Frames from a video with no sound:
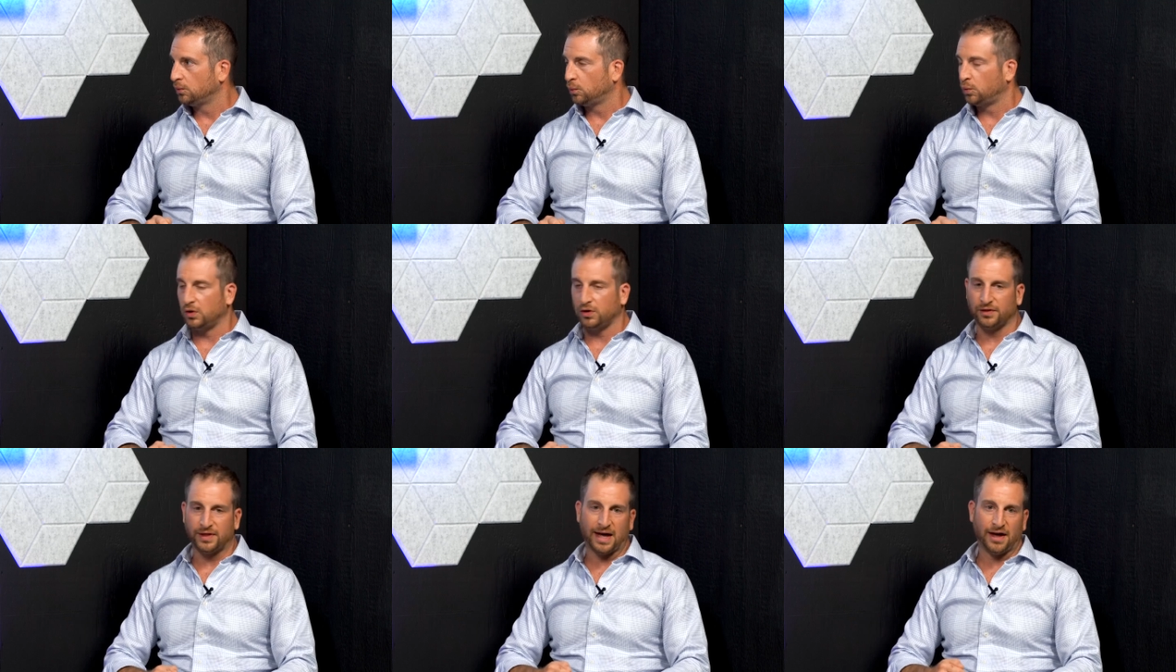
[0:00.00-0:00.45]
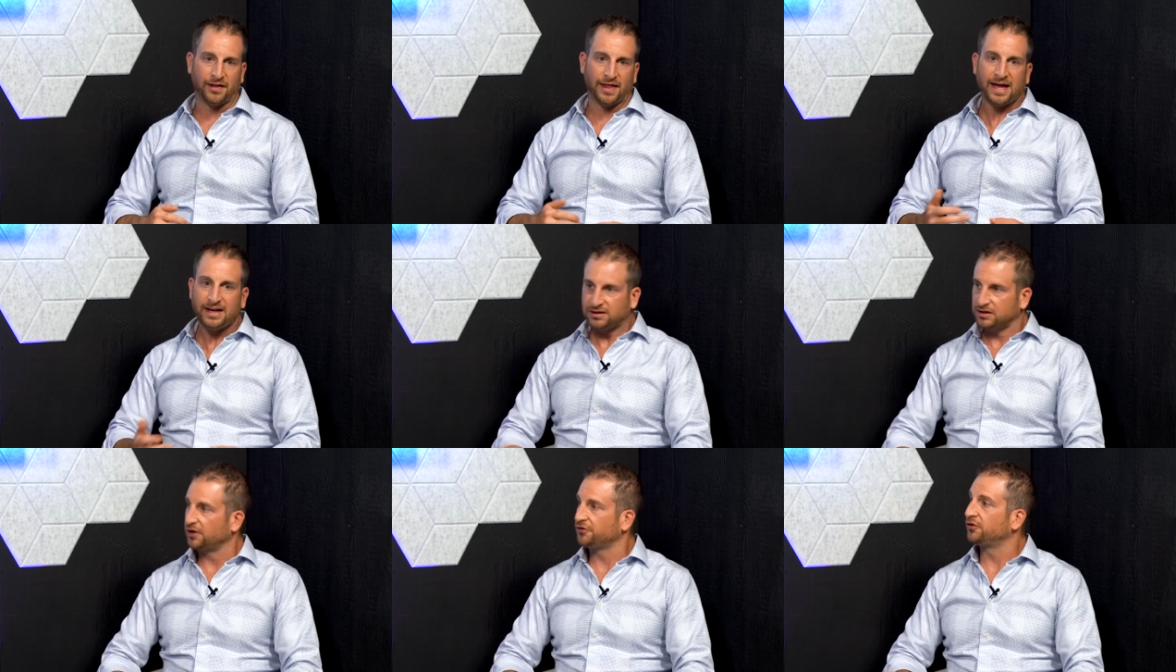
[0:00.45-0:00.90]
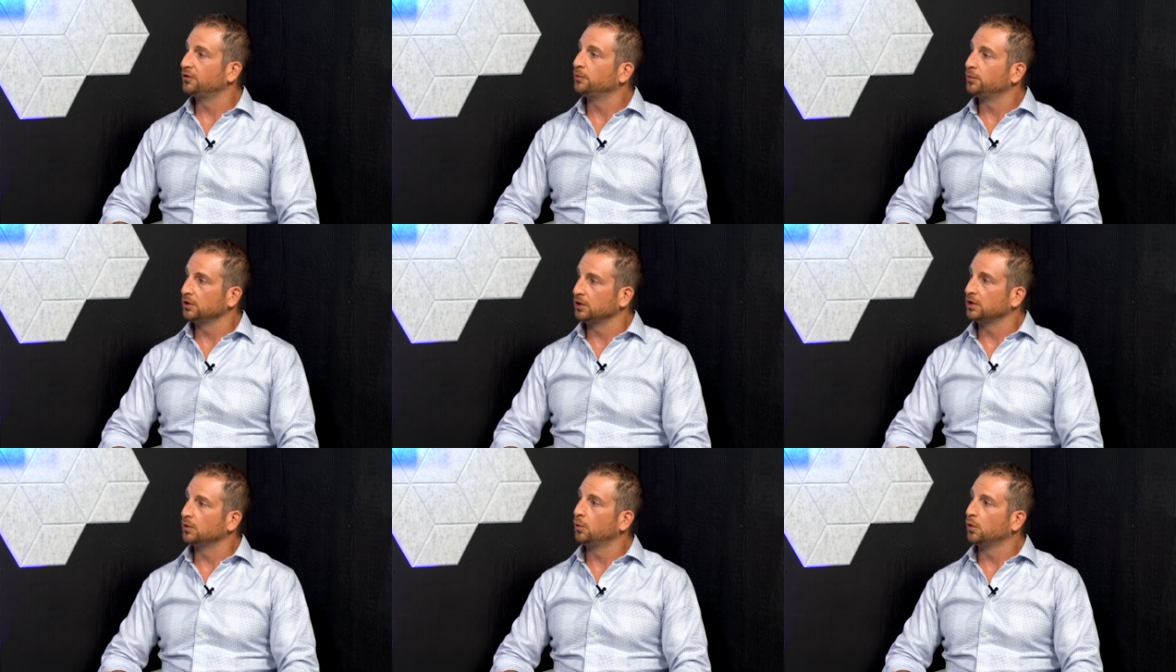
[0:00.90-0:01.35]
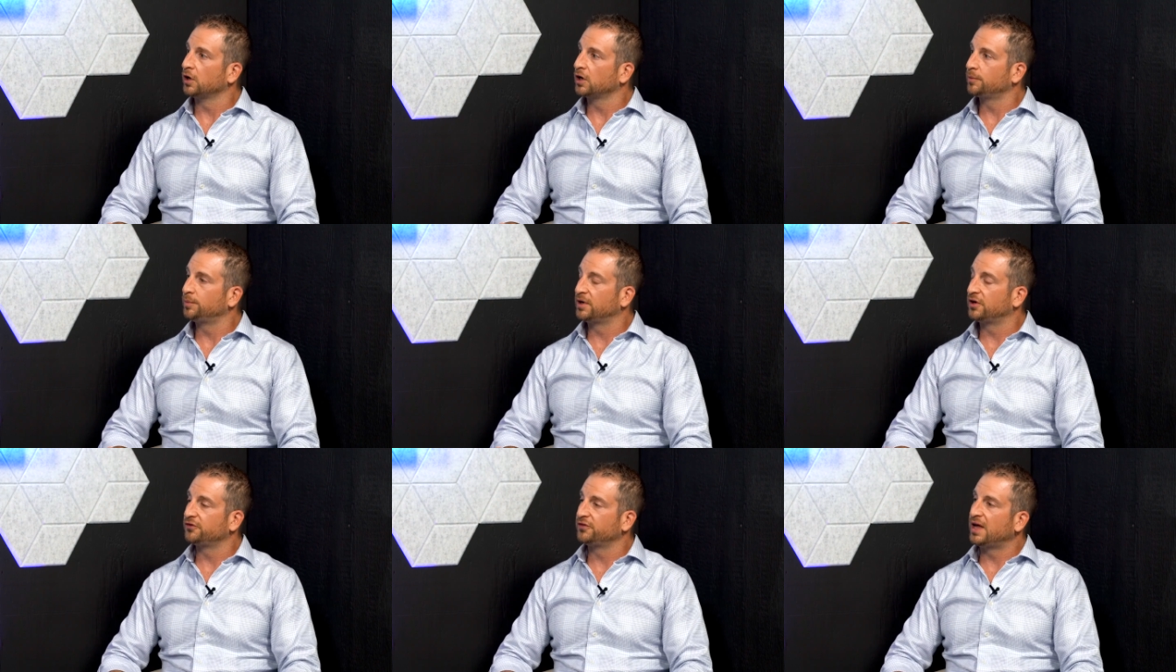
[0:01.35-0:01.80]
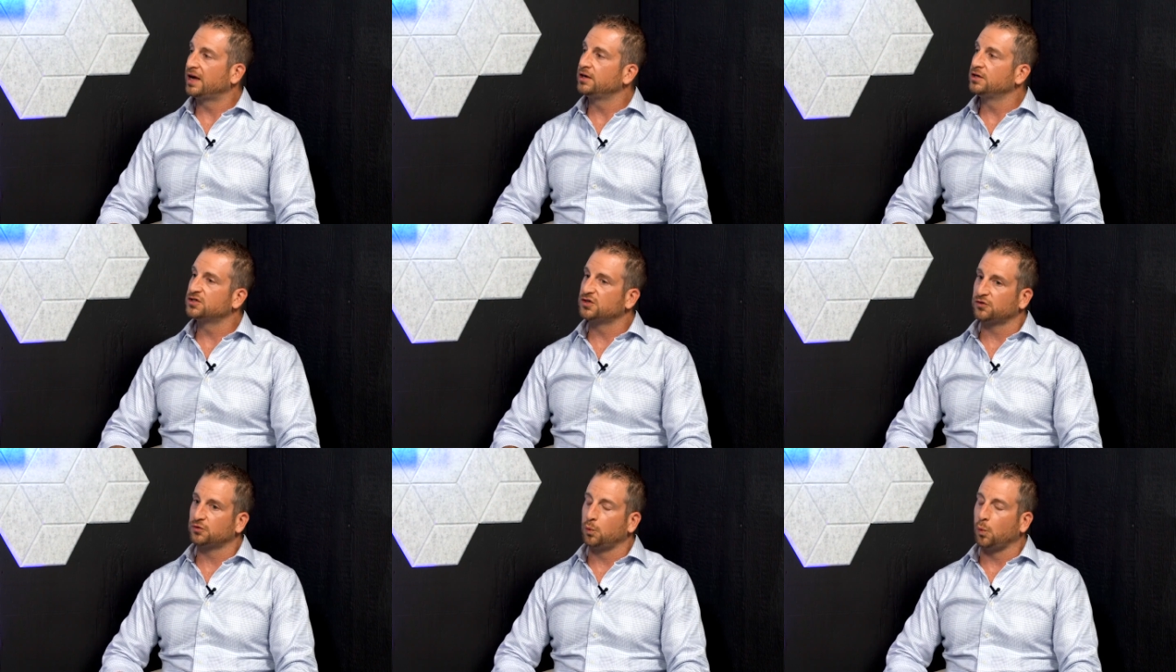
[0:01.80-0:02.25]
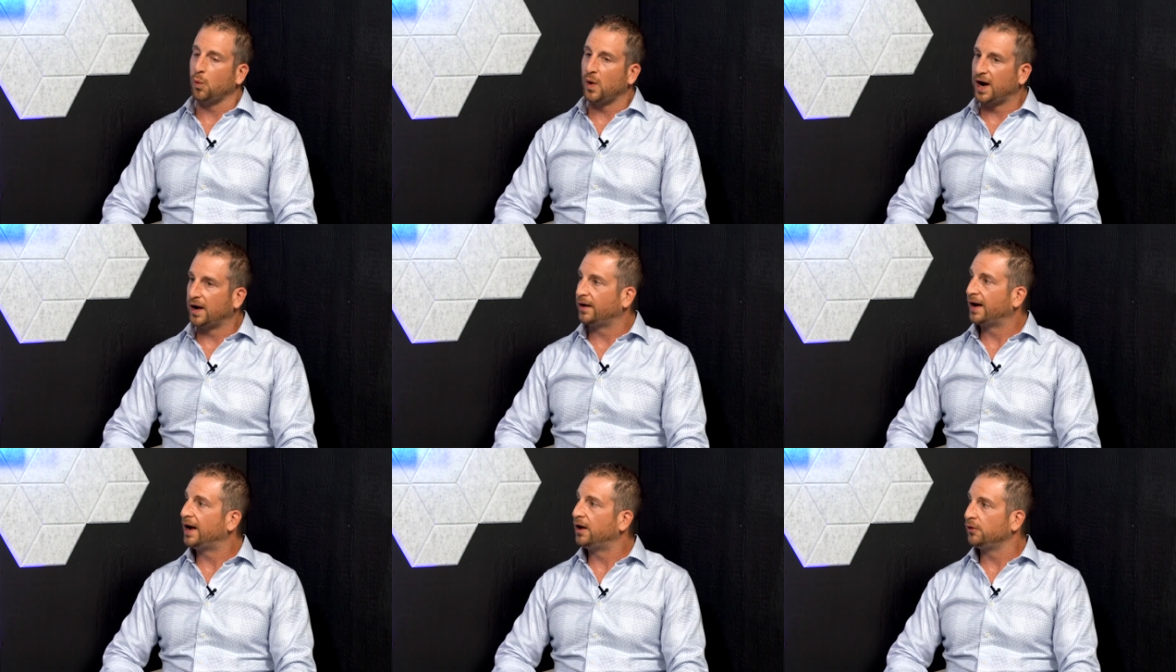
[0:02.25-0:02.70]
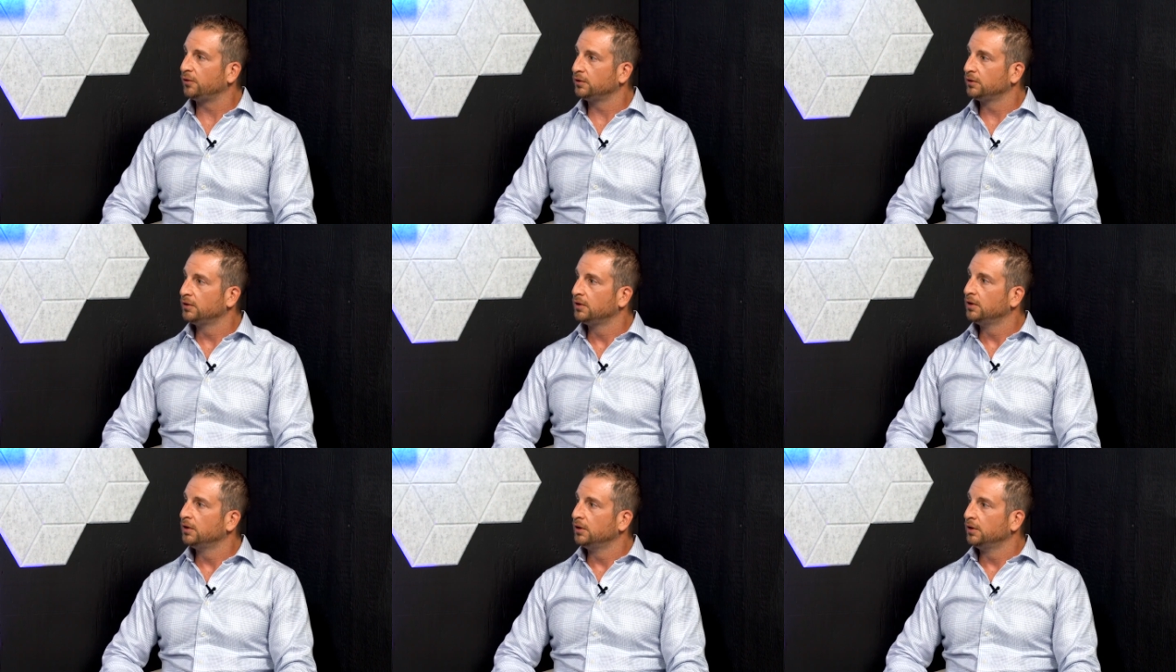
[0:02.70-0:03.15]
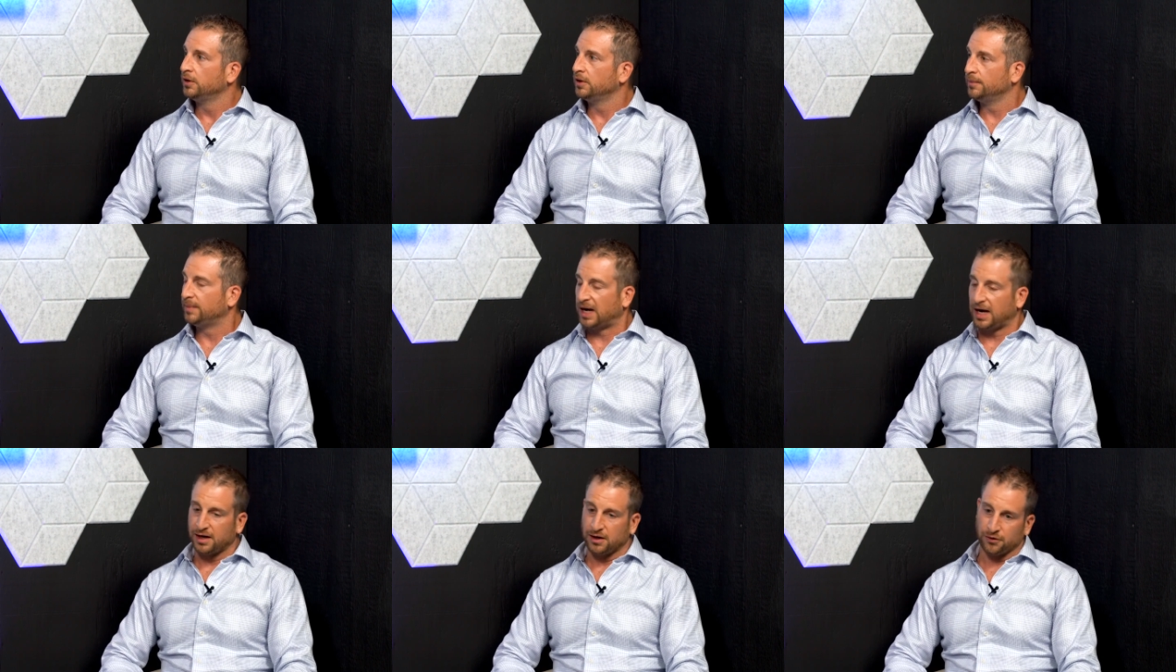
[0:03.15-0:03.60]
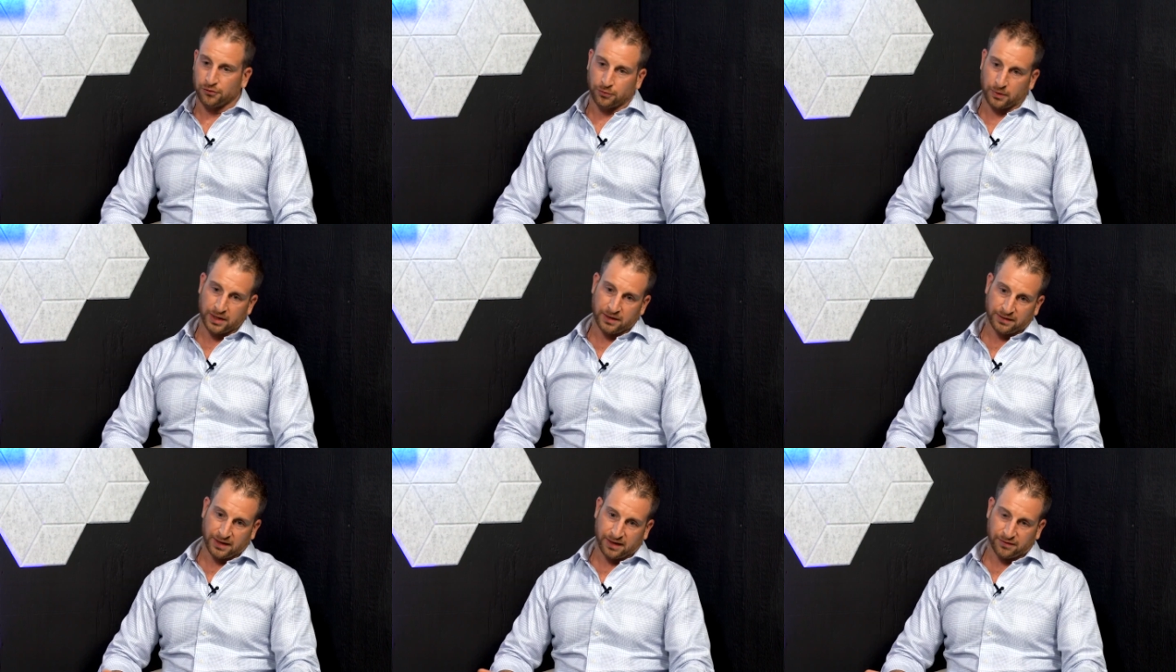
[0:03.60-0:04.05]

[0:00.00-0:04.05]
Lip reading: Well, now that doesn't really work because now you just wear out the buyers, right?